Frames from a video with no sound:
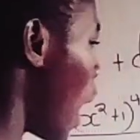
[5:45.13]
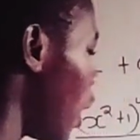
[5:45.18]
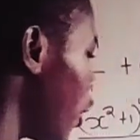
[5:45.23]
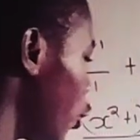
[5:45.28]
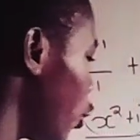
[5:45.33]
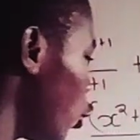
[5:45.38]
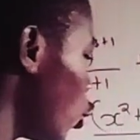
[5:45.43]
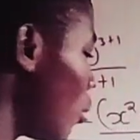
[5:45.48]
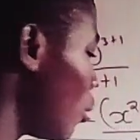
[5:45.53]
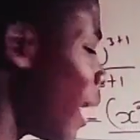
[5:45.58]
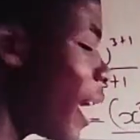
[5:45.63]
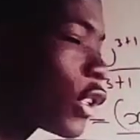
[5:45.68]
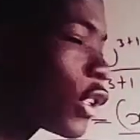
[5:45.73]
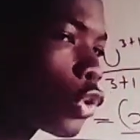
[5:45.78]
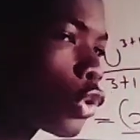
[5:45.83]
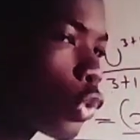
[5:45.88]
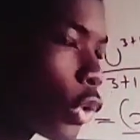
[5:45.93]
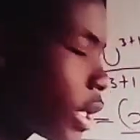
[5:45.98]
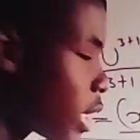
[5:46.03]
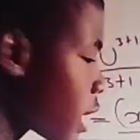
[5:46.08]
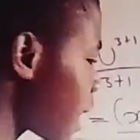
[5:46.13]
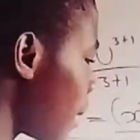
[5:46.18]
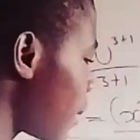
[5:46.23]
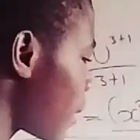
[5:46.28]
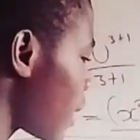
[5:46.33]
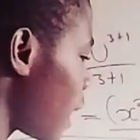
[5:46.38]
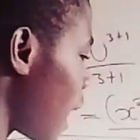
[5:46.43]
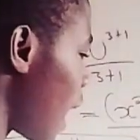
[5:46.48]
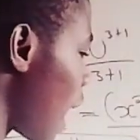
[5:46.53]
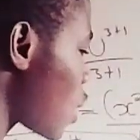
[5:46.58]
And du by 2 is the
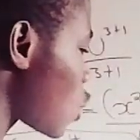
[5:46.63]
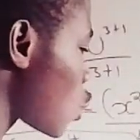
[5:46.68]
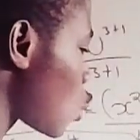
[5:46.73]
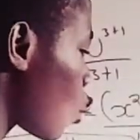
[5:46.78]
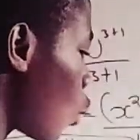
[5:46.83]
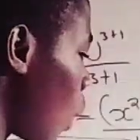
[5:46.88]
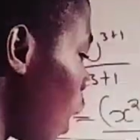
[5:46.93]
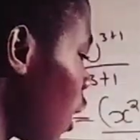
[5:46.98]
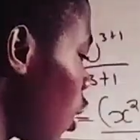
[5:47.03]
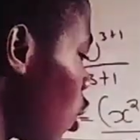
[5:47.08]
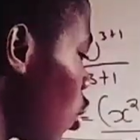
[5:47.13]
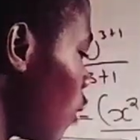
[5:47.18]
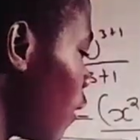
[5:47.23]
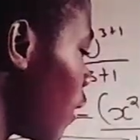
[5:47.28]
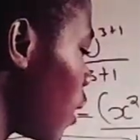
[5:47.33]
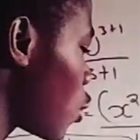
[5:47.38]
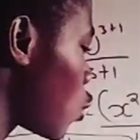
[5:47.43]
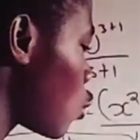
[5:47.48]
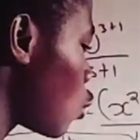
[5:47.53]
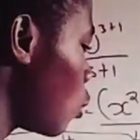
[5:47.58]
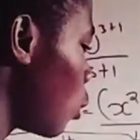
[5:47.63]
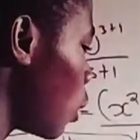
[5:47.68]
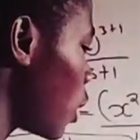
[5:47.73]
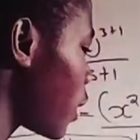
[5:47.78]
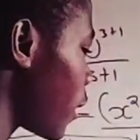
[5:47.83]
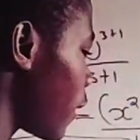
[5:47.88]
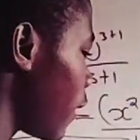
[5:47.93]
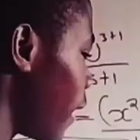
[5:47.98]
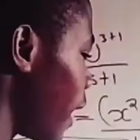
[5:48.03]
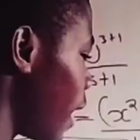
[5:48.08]
same thing as 1 over 2
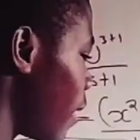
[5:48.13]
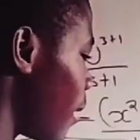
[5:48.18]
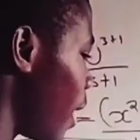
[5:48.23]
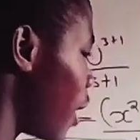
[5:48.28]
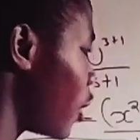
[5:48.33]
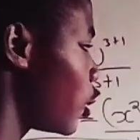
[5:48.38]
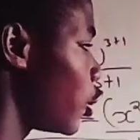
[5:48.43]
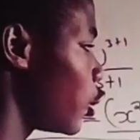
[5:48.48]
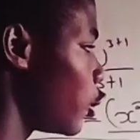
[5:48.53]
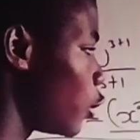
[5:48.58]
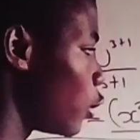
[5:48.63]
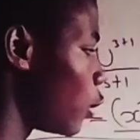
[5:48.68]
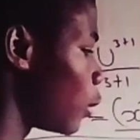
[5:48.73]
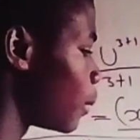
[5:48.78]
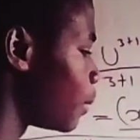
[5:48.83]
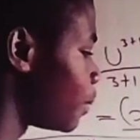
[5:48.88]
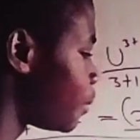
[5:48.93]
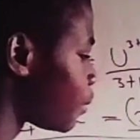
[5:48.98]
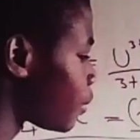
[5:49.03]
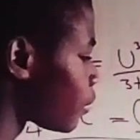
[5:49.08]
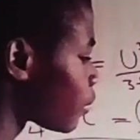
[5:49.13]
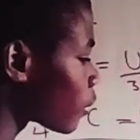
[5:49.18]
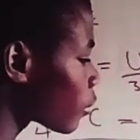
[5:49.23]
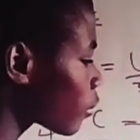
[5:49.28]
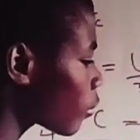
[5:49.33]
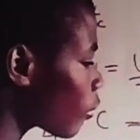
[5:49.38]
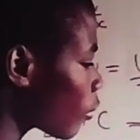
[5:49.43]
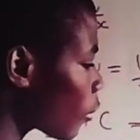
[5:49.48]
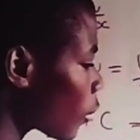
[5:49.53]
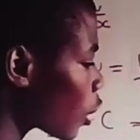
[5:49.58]
multiplied by du.
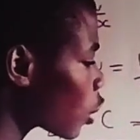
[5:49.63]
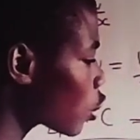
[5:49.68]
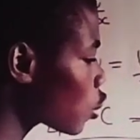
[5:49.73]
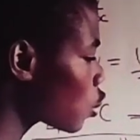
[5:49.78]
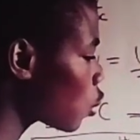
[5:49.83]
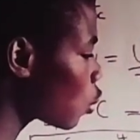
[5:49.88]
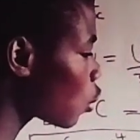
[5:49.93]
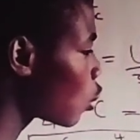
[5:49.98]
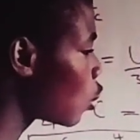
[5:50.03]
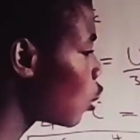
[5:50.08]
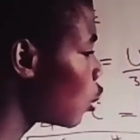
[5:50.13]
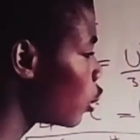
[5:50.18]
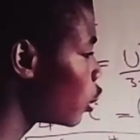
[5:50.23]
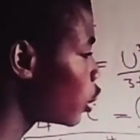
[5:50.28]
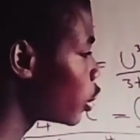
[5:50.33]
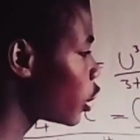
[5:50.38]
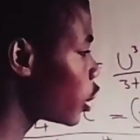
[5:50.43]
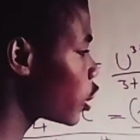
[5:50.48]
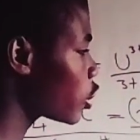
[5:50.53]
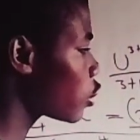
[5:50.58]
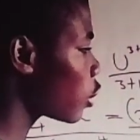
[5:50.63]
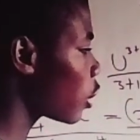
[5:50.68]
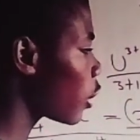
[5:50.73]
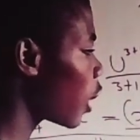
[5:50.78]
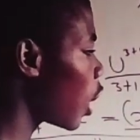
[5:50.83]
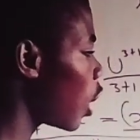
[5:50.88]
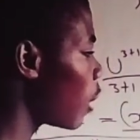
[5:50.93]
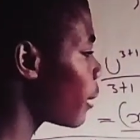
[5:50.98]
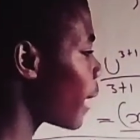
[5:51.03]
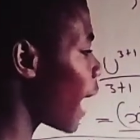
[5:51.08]
So this
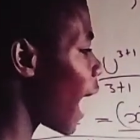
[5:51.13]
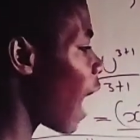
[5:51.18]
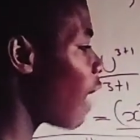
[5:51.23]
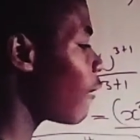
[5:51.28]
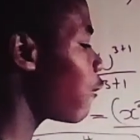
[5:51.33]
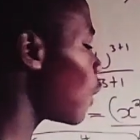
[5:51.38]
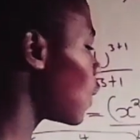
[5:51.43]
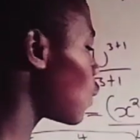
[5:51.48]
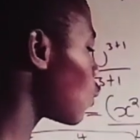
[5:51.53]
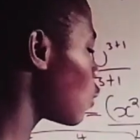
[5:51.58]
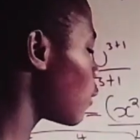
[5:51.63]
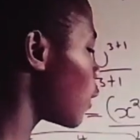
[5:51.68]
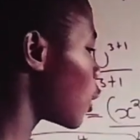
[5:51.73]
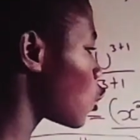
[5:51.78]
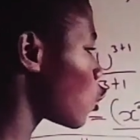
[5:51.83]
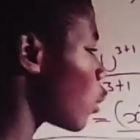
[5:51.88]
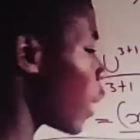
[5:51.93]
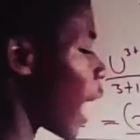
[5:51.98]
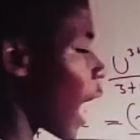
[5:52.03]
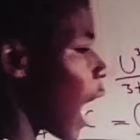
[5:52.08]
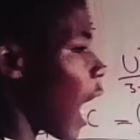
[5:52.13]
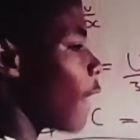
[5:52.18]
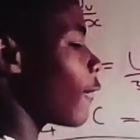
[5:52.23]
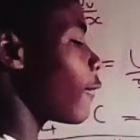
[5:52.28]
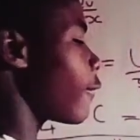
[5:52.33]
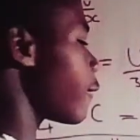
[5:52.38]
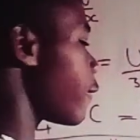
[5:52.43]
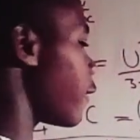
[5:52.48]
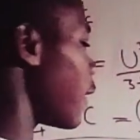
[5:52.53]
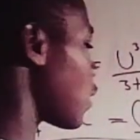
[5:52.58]
should now be, I have 1 over 2. I
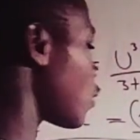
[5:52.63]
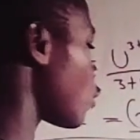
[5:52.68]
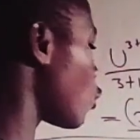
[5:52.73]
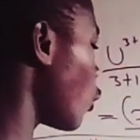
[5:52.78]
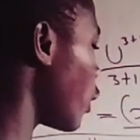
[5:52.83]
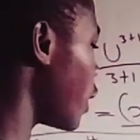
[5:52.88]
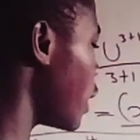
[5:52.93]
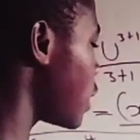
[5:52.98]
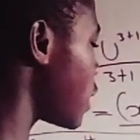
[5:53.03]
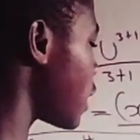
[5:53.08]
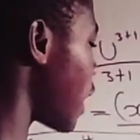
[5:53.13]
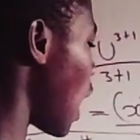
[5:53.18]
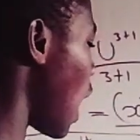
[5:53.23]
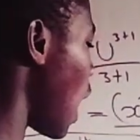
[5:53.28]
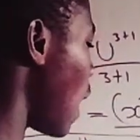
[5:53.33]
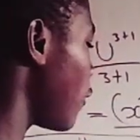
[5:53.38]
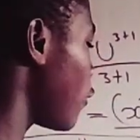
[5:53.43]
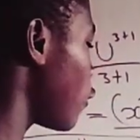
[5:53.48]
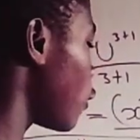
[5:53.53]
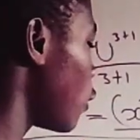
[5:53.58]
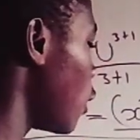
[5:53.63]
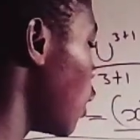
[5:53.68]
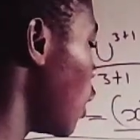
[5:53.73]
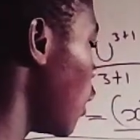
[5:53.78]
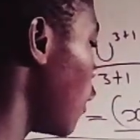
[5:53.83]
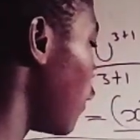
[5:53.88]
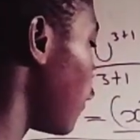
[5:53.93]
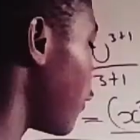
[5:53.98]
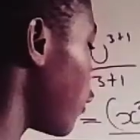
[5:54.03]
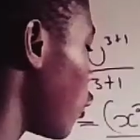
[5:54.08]
have to factor it. I have to
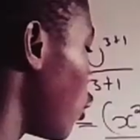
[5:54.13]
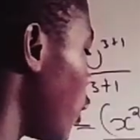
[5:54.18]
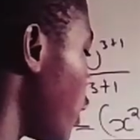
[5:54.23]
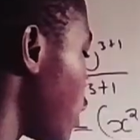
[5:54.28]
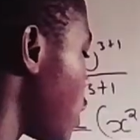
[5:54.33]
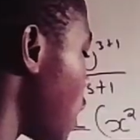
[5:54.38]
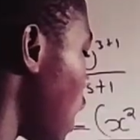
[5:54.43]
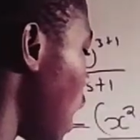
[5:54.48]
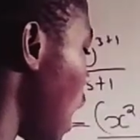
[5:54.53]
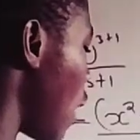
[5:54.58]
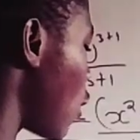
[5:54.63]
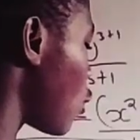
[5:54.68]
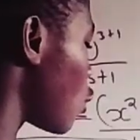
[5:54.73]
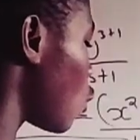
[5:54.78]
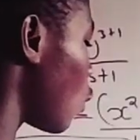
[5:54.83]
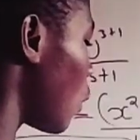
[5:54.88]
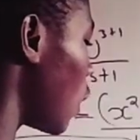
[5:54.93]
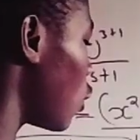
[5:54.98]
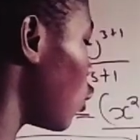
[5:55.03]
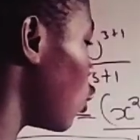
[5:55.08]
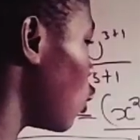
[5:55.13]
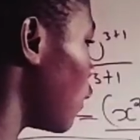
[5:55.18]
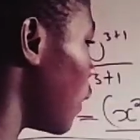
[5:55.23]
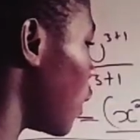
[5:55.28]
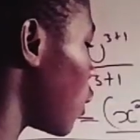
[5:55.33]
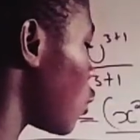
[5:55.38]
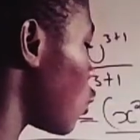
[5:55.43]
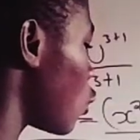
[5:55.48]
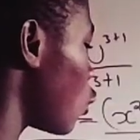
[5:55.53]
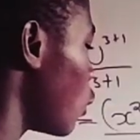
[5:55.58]
figure it out. 1
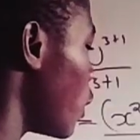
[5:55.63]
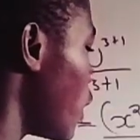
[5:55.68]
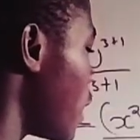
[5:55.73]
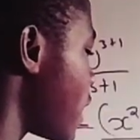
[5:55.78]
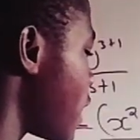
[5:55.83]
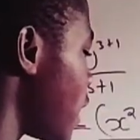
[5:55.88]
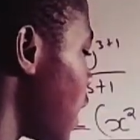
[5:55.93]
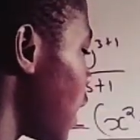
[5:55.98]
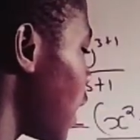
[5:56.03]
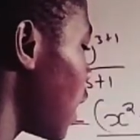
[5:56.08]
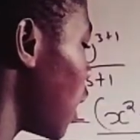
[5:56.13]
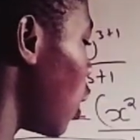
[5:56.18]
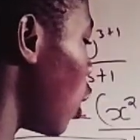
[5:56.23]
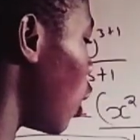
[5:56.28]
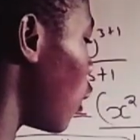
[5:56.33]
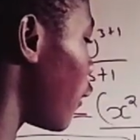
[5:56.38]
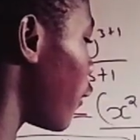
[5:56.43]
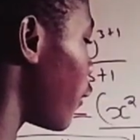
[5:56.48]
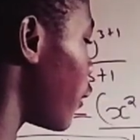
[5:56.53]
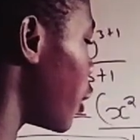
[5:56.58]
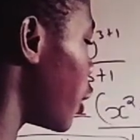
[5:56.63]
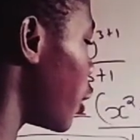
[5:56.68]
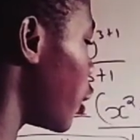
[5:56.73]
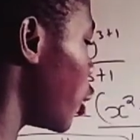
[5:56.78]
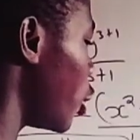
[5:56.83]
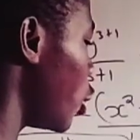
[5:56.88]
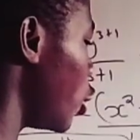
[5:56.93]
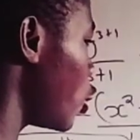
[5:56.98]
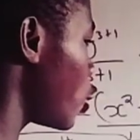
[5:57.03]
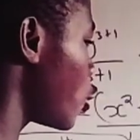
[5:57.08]
over 2 integral of
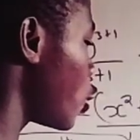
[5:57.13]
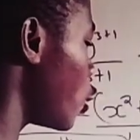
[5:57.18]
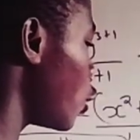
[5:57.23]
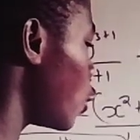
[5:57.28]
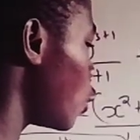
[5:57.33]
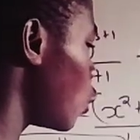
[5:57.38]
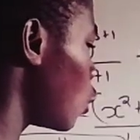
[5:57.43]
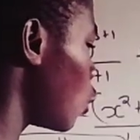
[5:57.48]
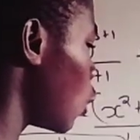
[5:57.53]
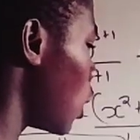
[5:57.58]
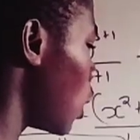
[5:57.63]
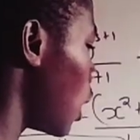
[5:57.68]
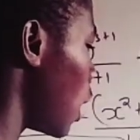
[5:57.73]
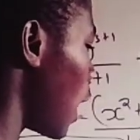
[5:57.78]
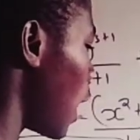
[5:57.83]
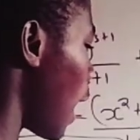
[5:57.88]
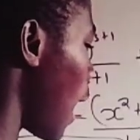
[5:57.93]
e to u.